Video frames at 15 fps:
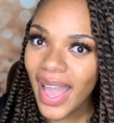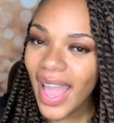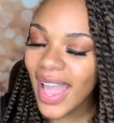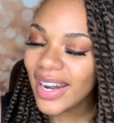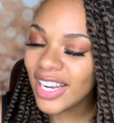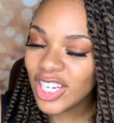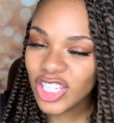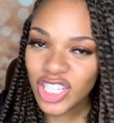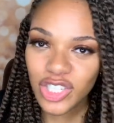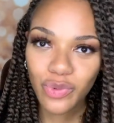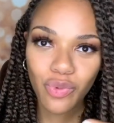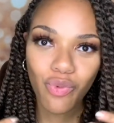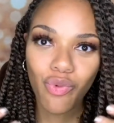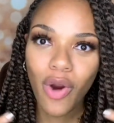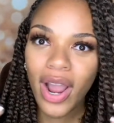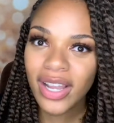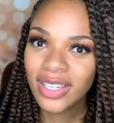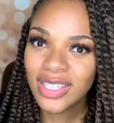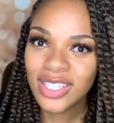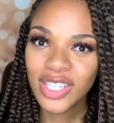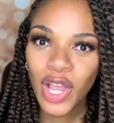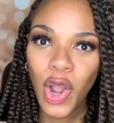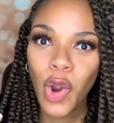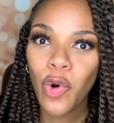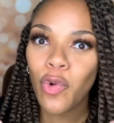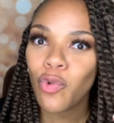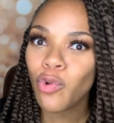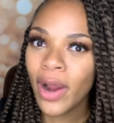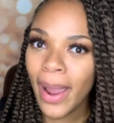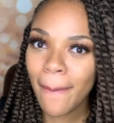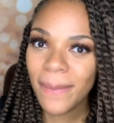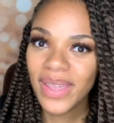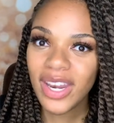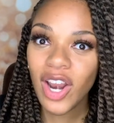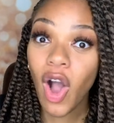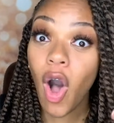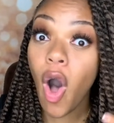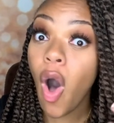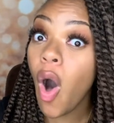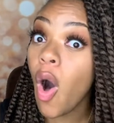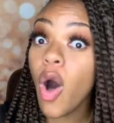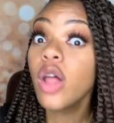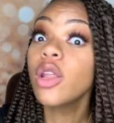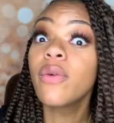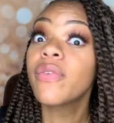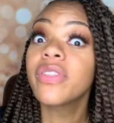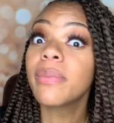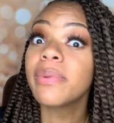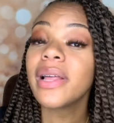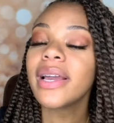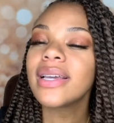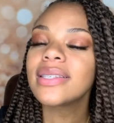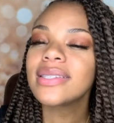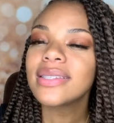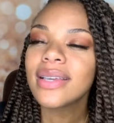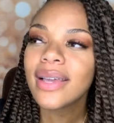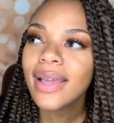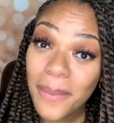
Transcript: and he just runs rampant all over the place.